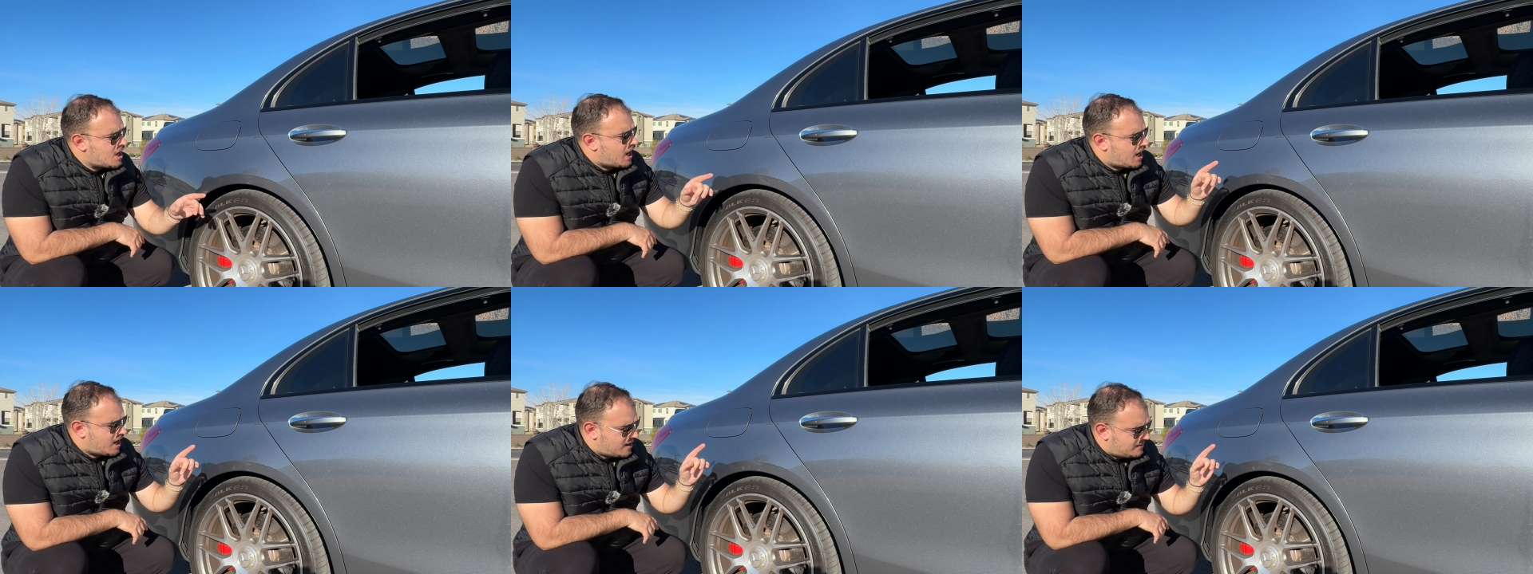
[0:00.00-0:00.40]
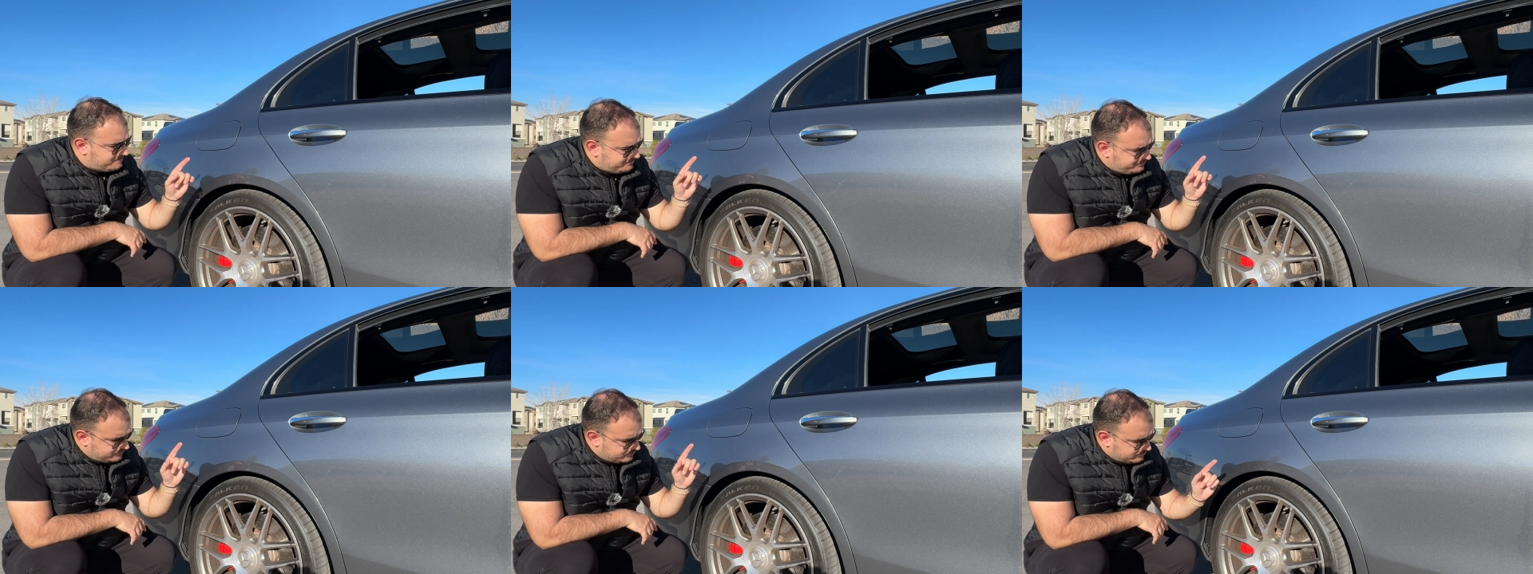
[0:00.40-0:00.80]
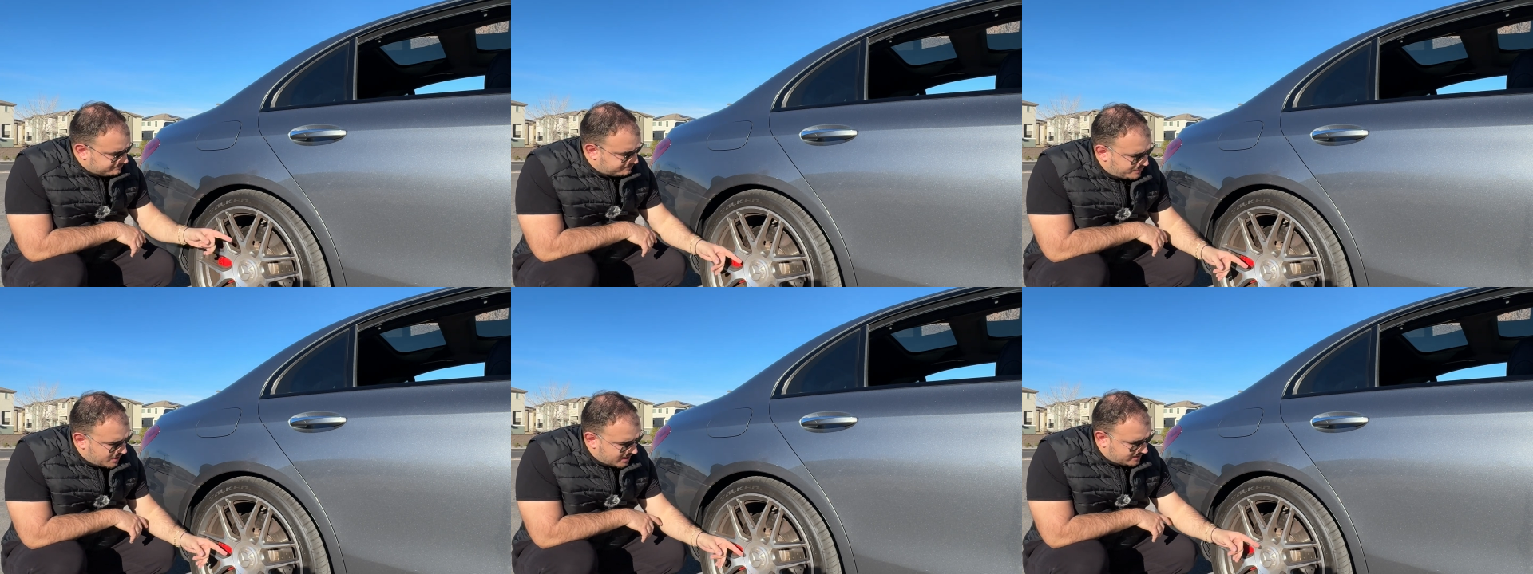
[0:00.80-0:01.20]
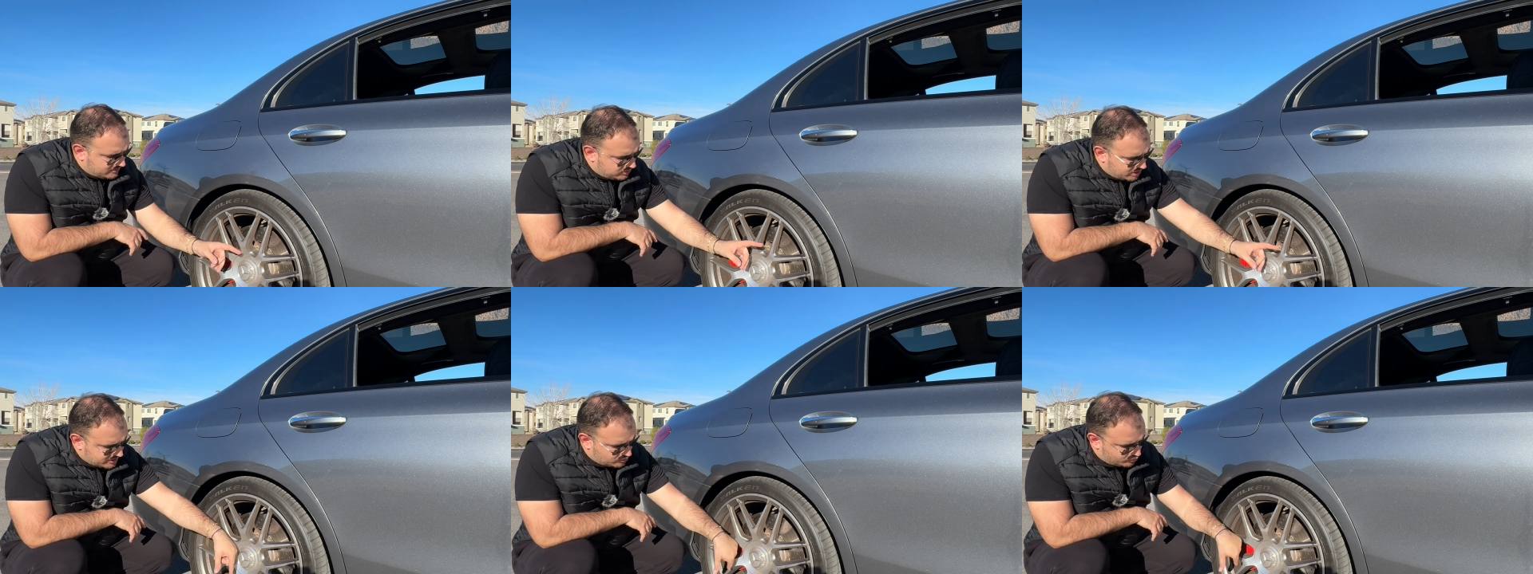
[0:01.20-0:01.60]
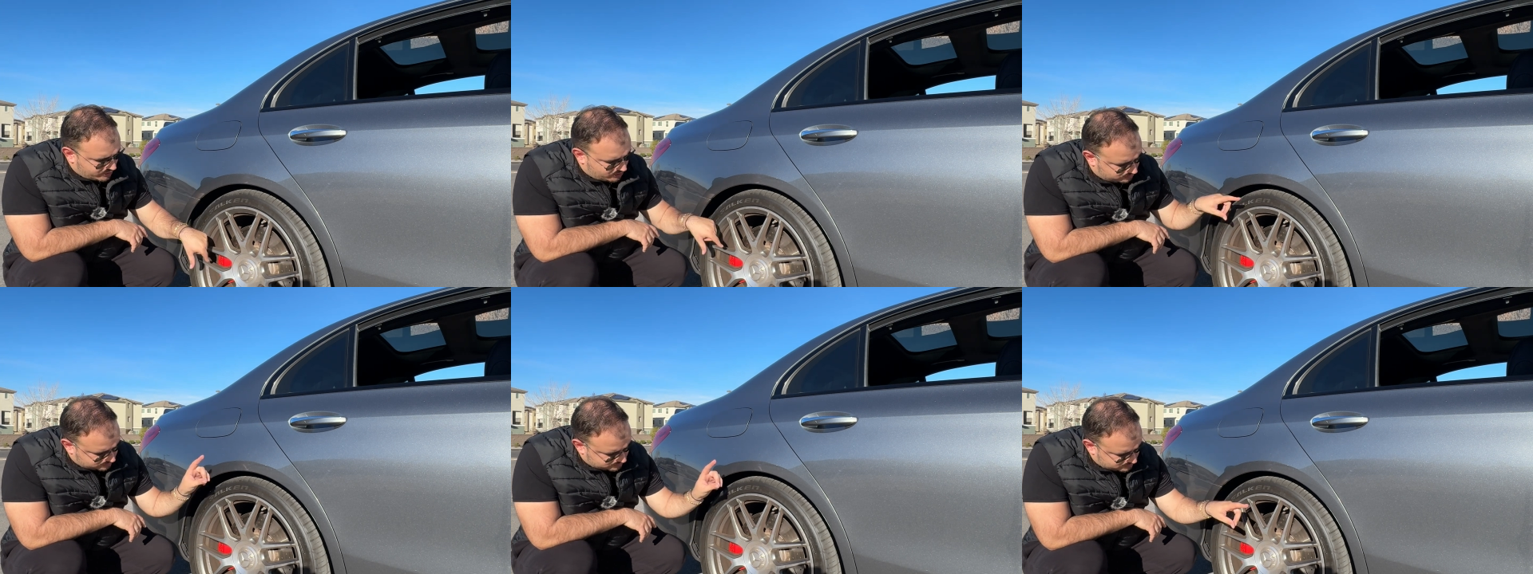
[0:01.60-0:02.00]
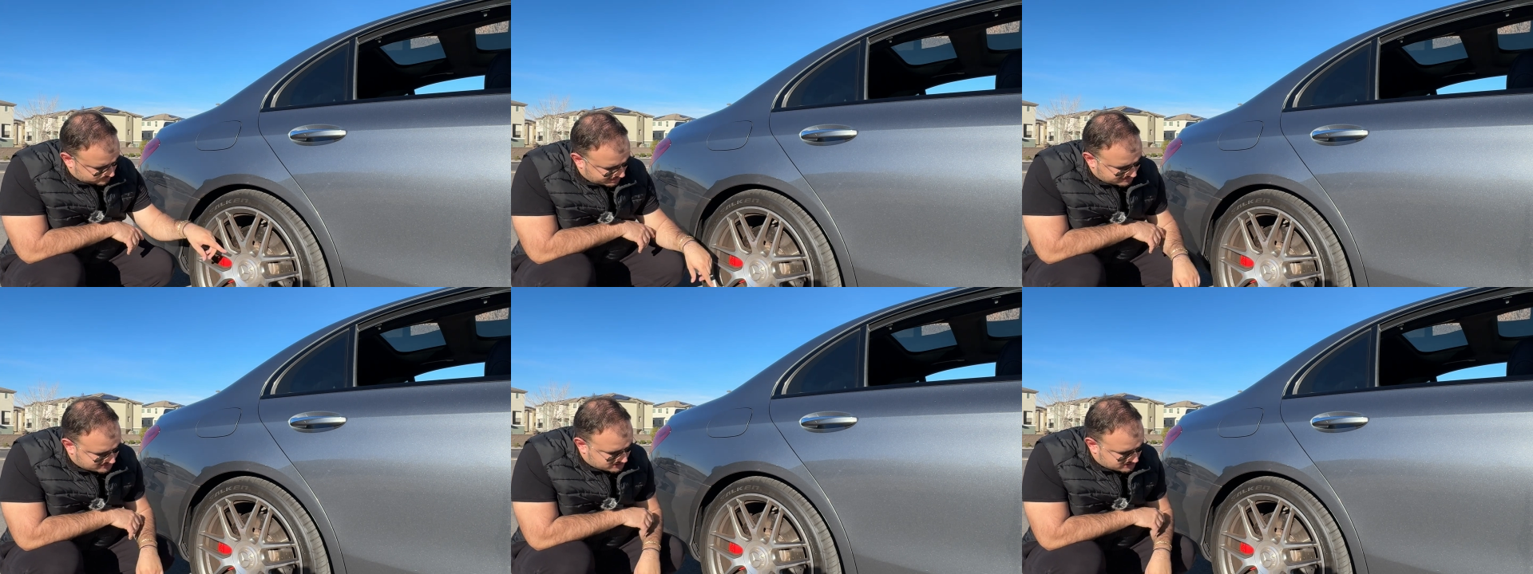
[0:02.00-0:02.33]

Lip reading: But look at the wheel. It's